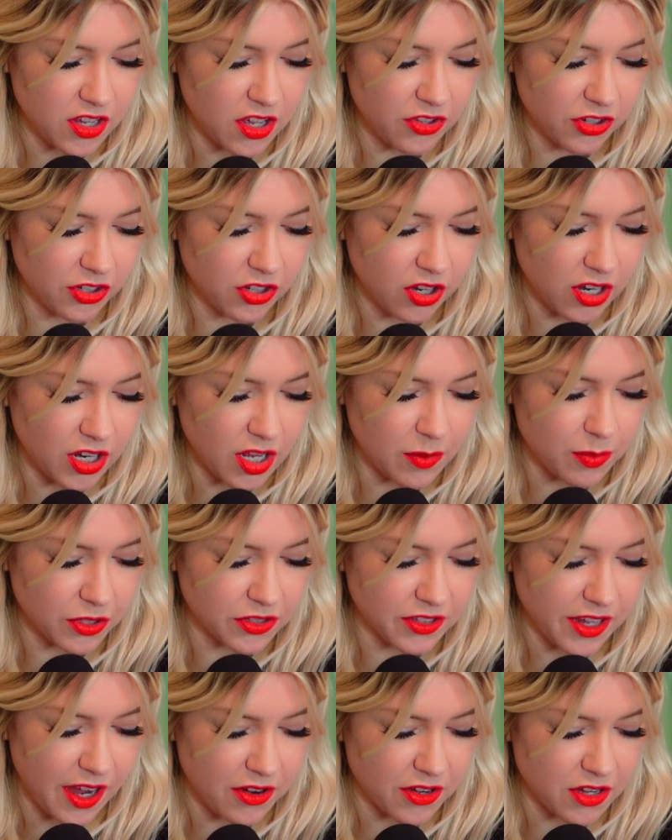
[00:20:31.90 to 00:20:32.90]
other card I put
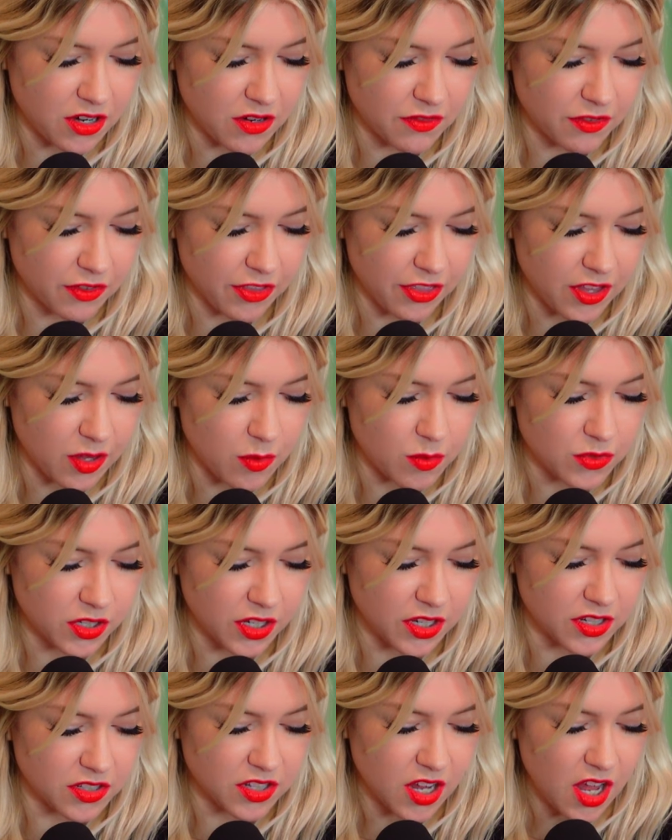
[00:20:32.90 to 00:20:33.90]
down here for themes
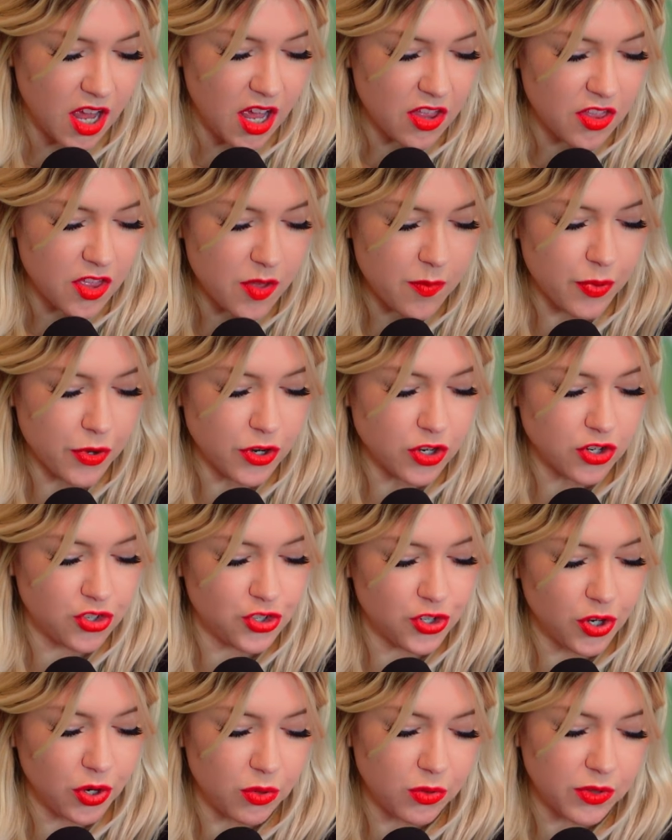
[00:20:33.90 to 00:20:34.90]
is they put
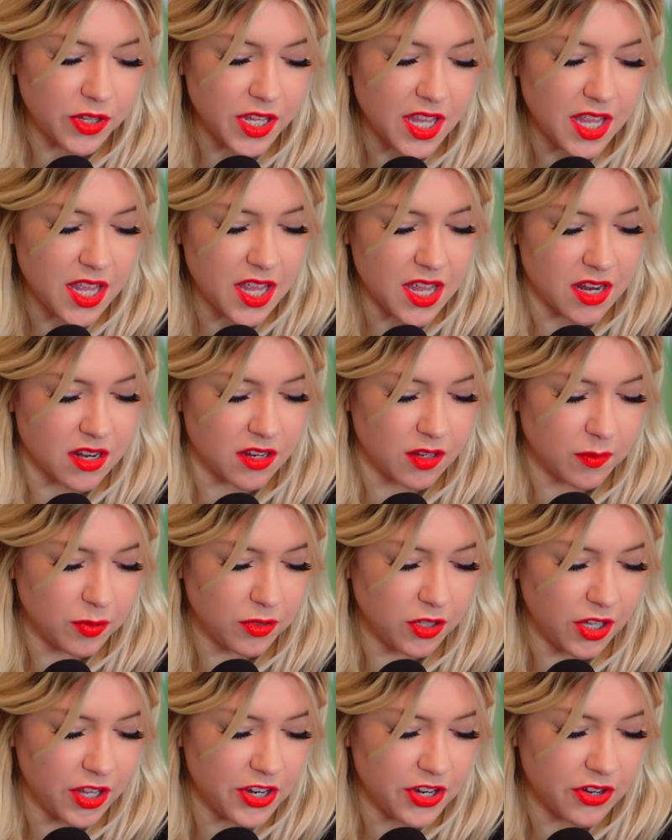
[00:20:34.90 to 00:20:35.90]
Jolene, the
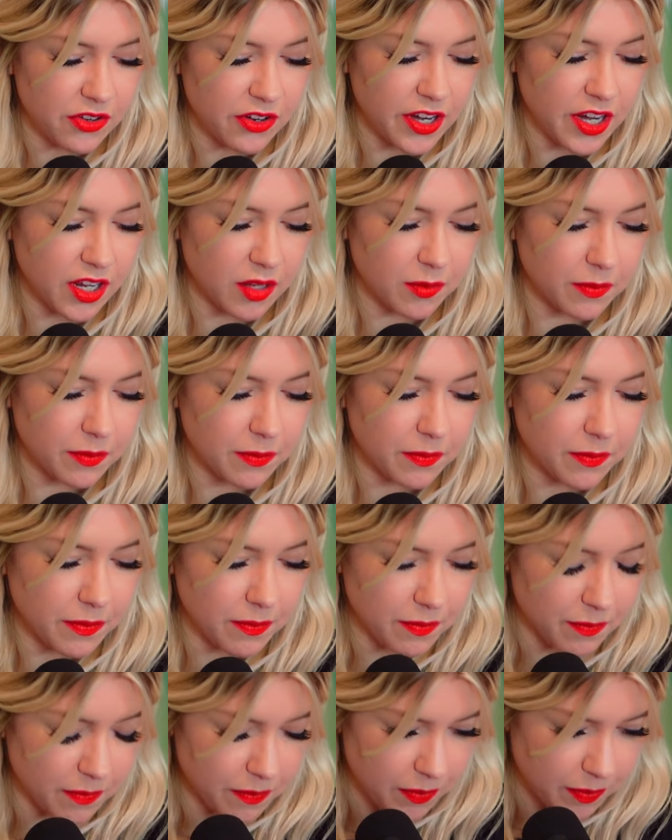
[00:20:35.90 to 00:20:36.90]
plundering
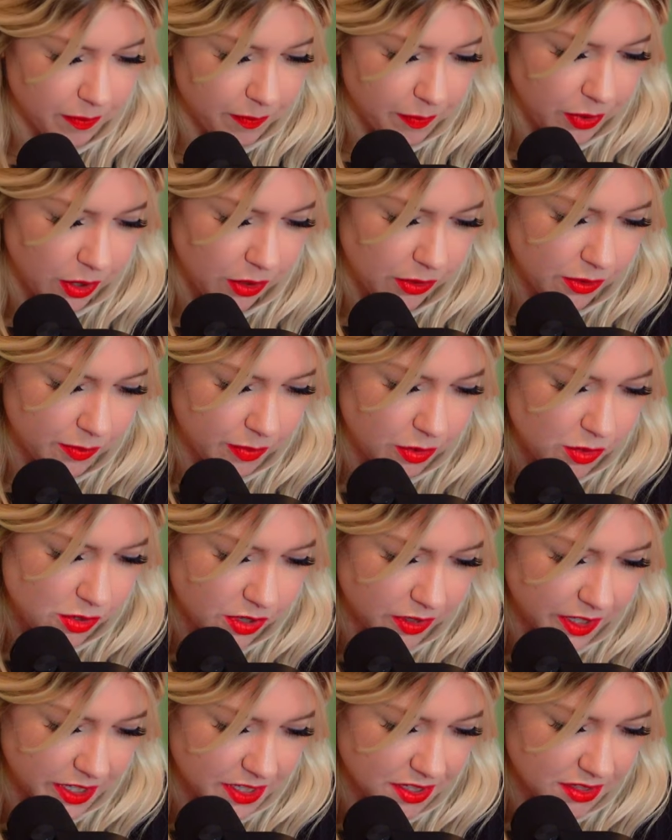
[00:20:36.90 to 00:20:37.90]

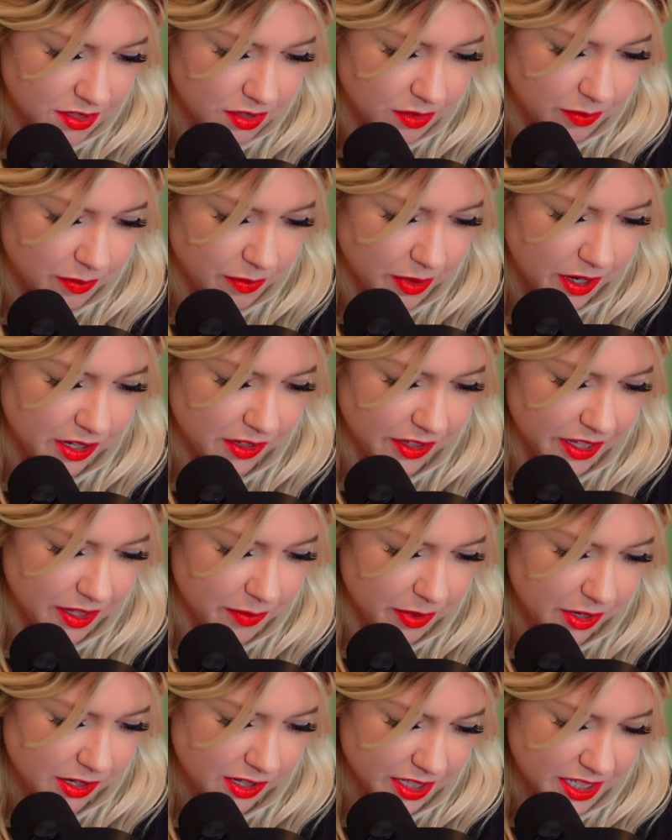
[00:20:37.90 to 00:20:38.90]
pugilist. Yeah, Pugli-
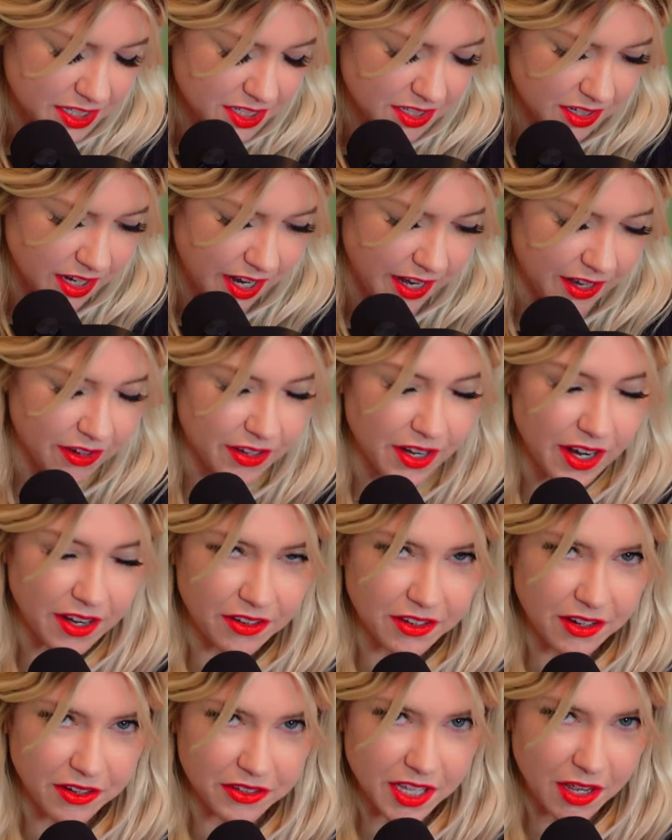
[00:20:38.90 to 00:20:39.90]
pugilist. I don't. I
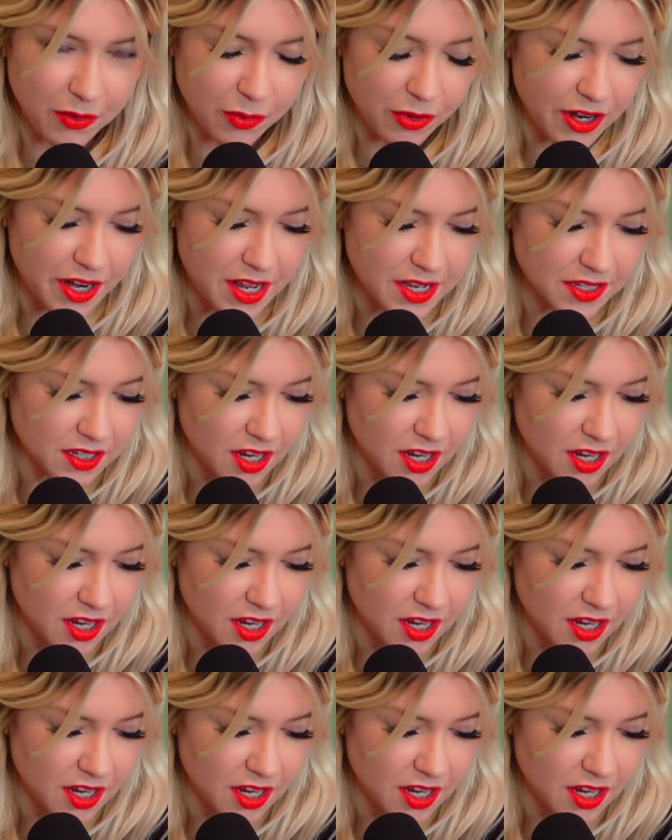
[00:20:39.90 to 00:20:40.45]
don't know what that word is.